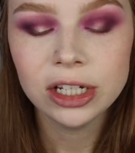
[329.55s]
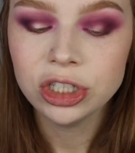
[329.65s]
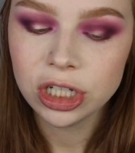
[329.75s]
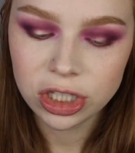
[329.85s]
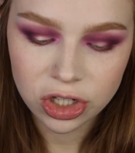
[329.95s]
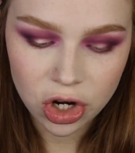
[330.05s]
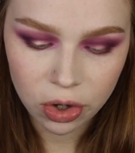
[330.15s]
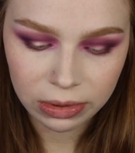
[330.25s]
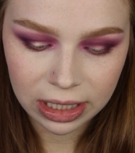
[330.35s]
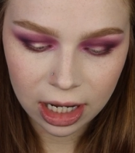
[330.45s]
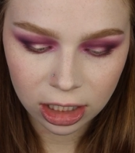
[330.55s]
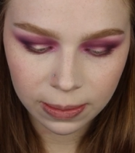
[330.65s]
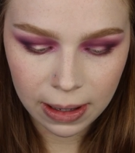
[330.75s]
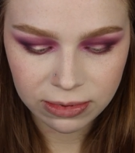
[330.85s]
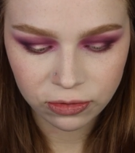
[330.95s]
just knowing
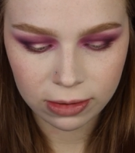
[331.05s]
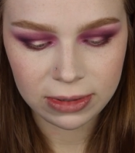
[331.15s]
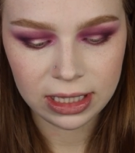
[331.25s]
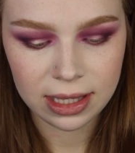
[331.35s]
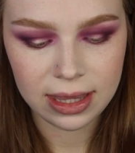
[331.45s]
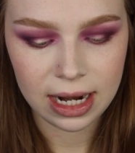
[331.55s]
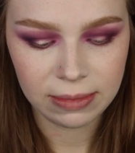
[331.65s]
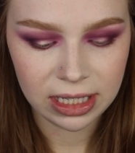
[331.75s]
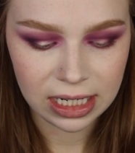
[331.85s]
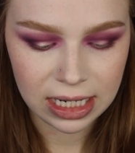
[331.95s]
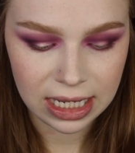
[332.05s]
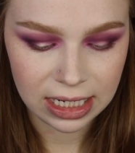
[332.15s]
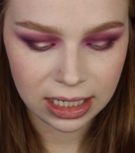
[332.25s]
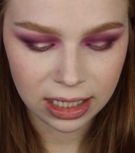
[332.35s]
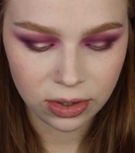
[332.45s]
ColourPop's formula that I'm going to
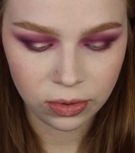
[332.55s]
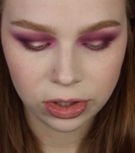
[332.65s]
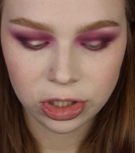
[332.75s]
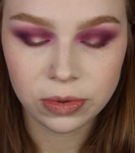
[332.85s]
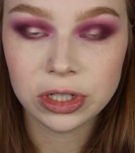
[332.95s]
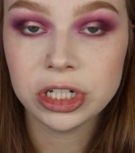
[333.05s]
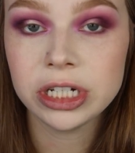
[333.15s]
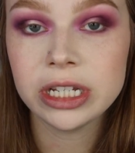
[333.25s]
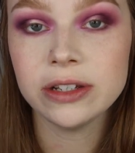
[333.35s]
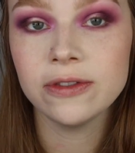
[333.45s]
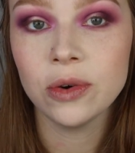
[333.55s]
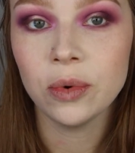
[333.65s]
need it in order to achieve